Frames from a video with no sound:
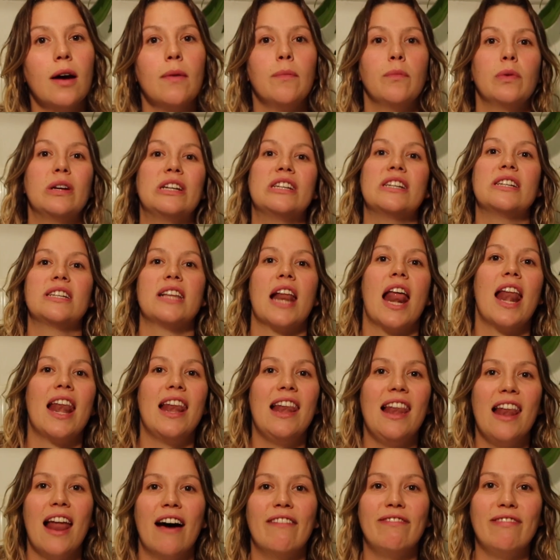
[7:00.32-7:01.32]
which is
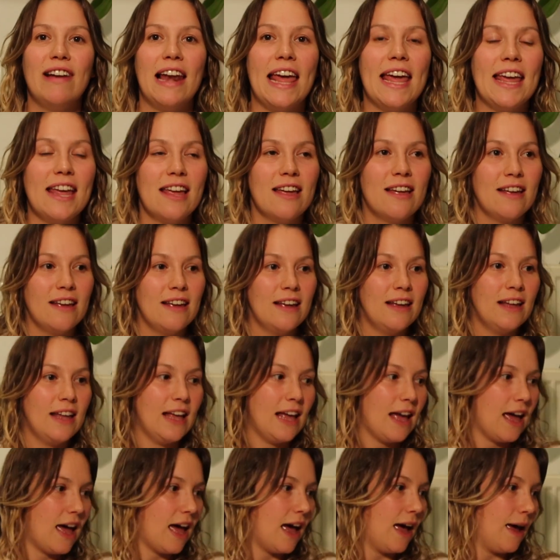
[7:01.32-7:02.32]
lovely.
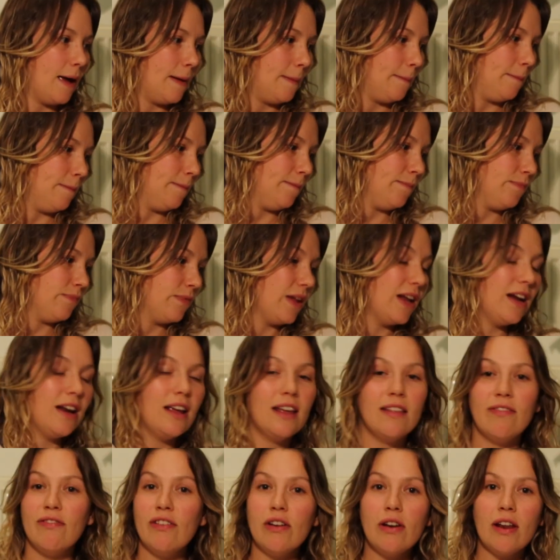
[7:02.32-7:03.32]
And I
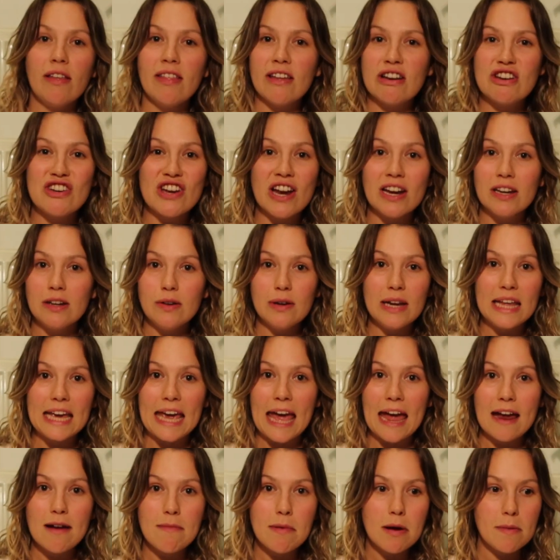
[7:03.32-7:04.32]
feel like they genuinely
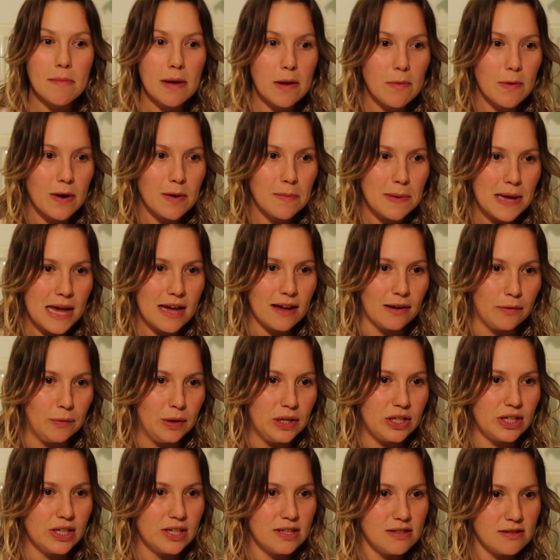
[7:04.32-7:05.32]
care about my well-being,
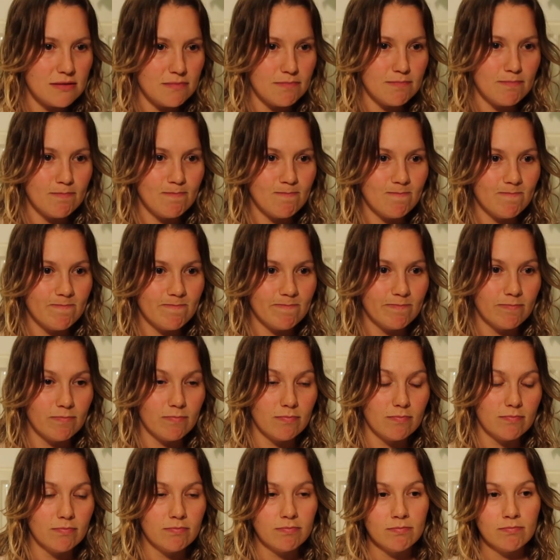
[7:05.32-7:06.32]
which is
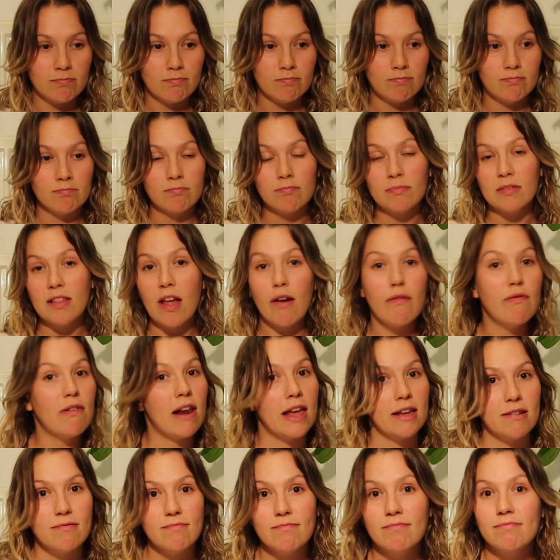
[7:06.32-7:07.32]

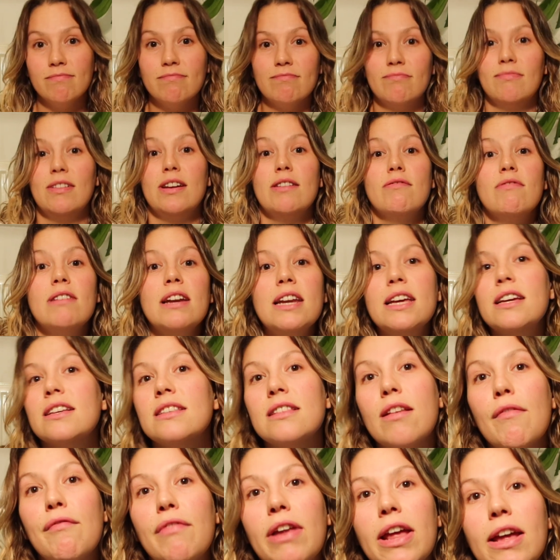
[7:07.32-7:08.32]
lovely. It really is
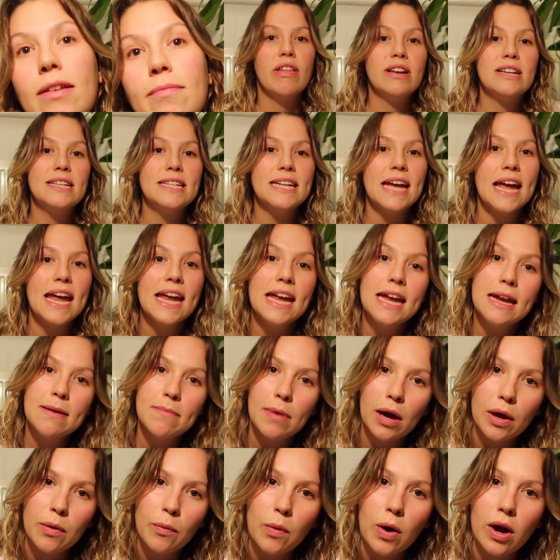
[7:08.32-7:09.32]
lovely. The team
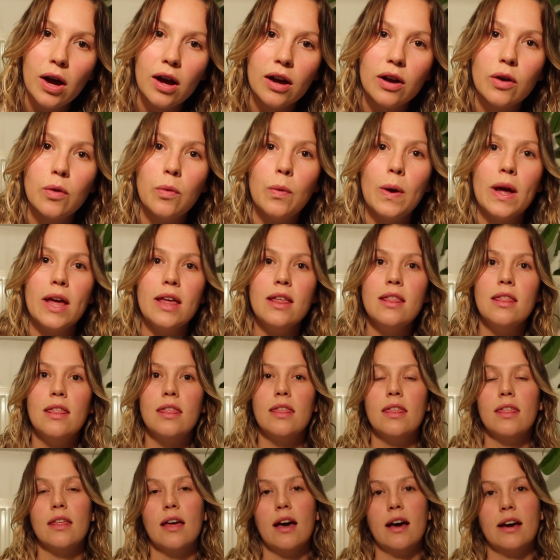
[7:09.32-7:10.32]
I work
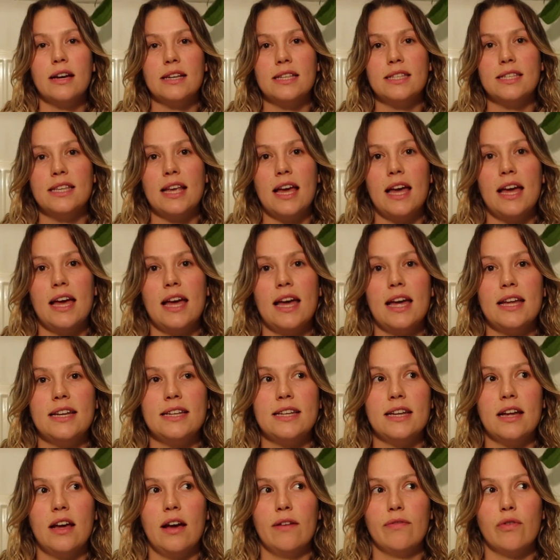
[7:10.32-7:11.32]
with, I said
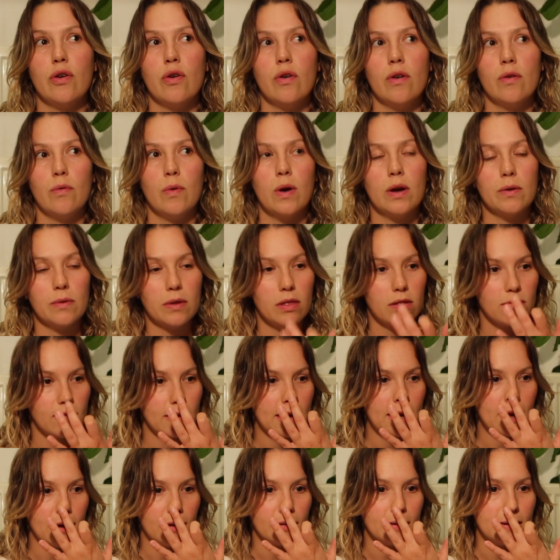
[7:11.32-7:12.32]
I've got work with
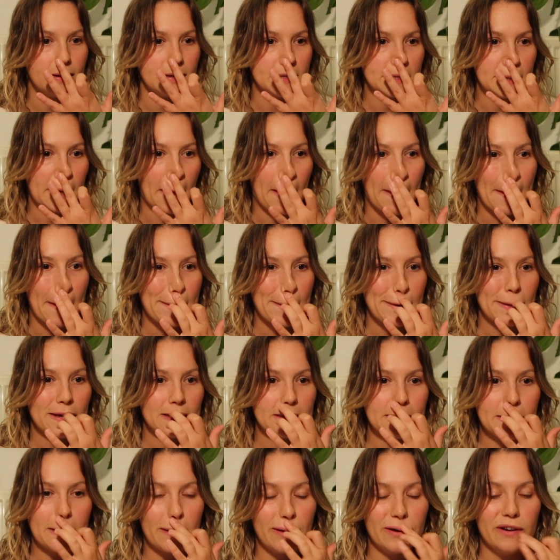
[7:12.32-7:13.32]
3 others.
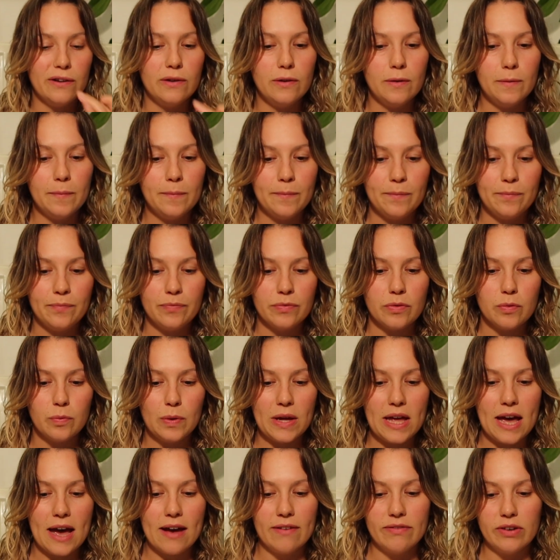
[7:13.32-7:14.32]
So we
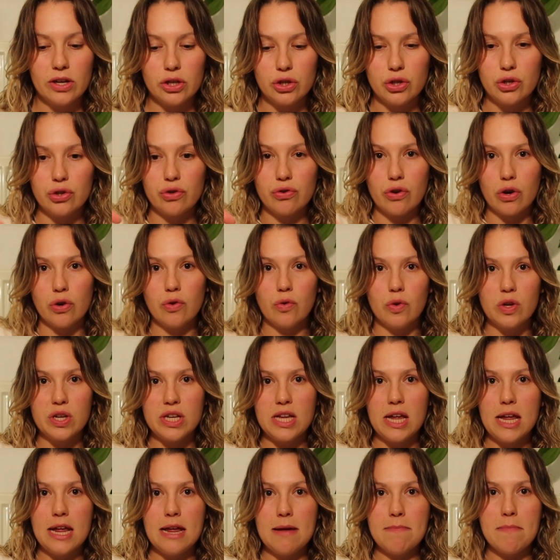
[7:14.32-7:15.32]
have a stroke
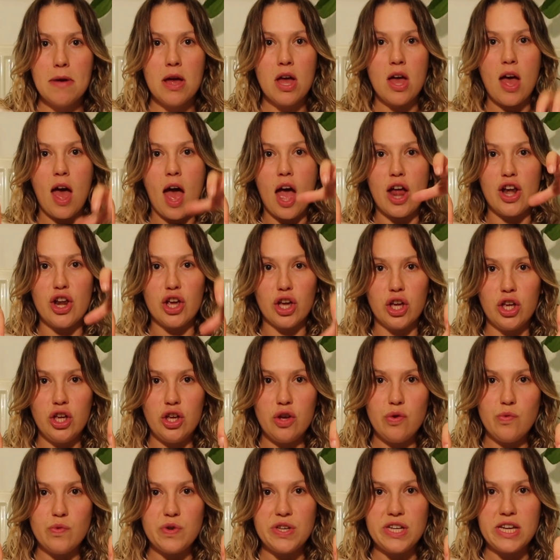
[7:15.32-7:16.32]
team, an
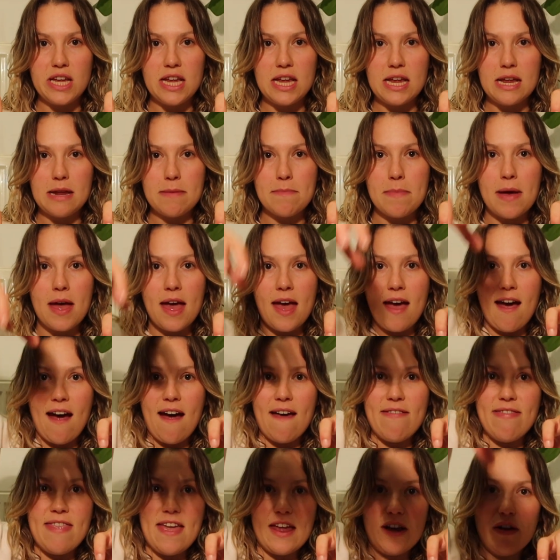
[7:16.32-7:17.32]
acute team,
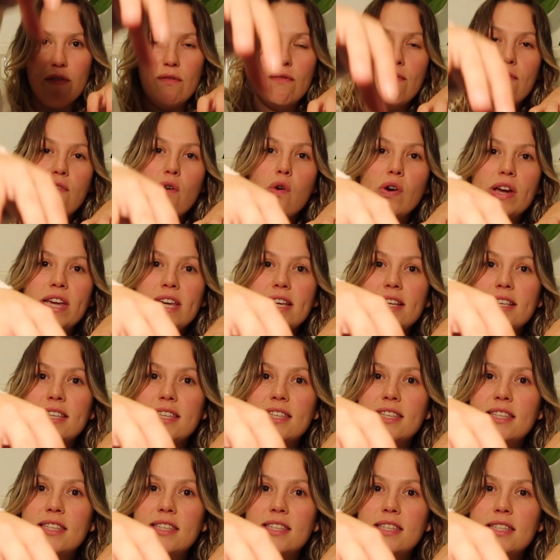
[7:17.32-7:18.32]
and then a
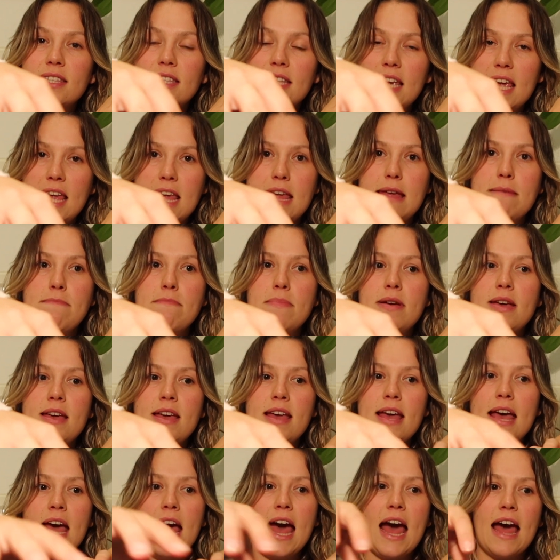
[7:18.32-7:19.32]
voice team.
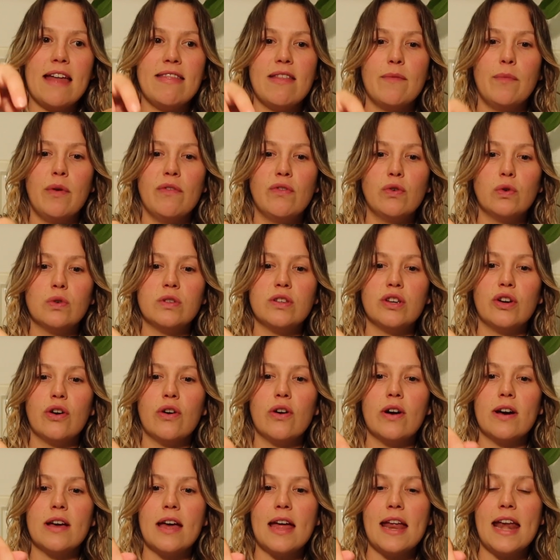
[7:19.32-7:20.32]
And then we've also
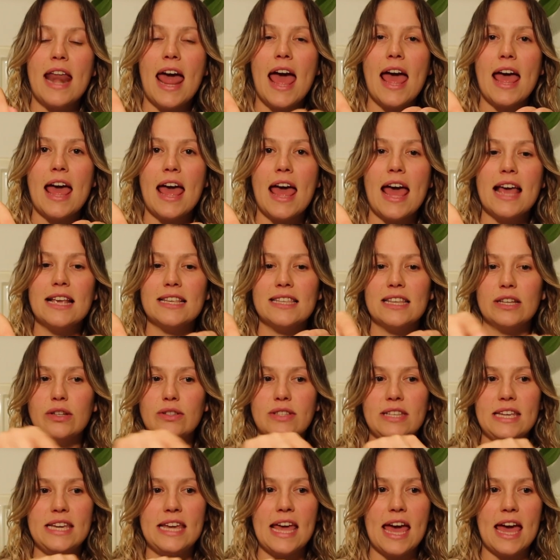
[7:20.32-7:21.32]
got an
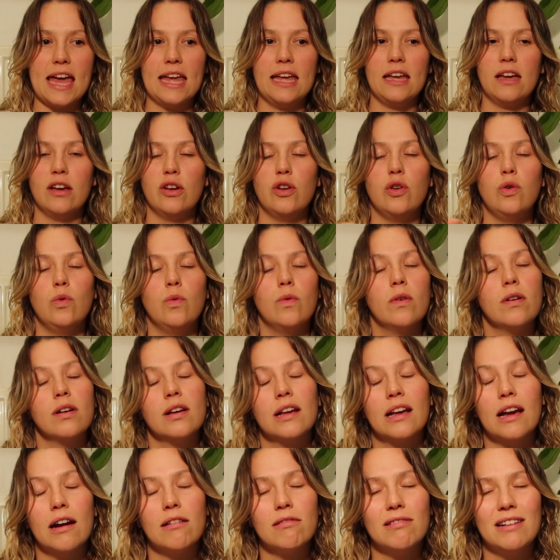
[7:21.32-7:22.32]
SLTA, who
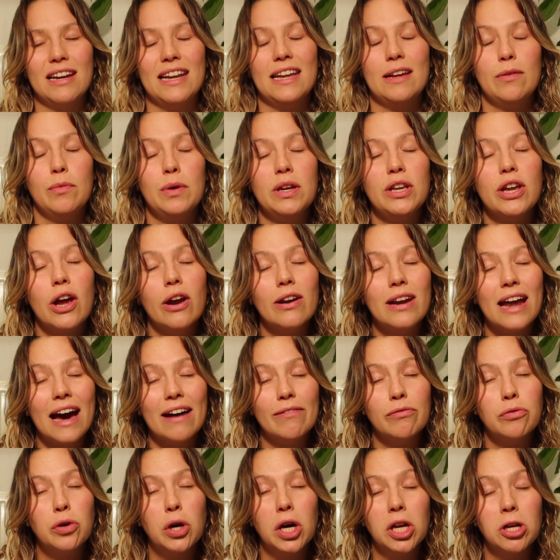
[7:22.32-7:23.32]
currently we don't have
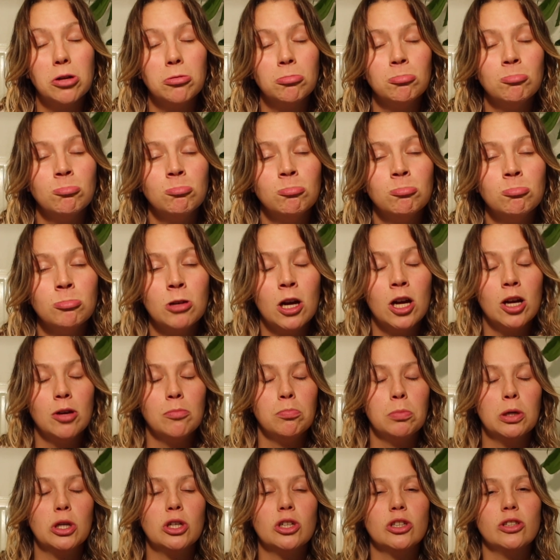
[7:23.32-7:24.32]
one
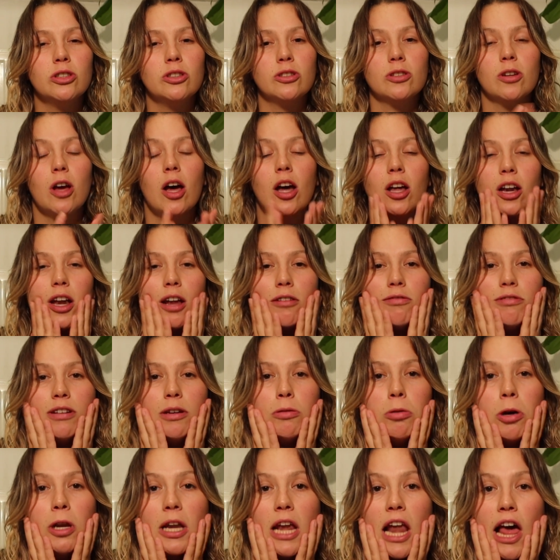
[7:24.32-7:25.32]
because our lovely
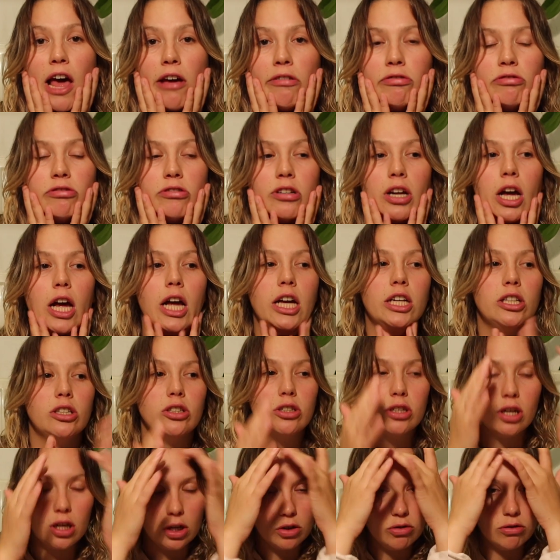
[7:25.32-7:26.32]
one left
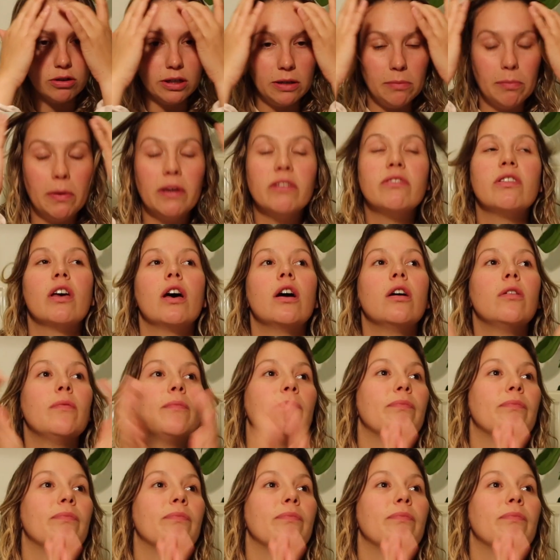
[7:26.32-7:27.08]
and I really miss her.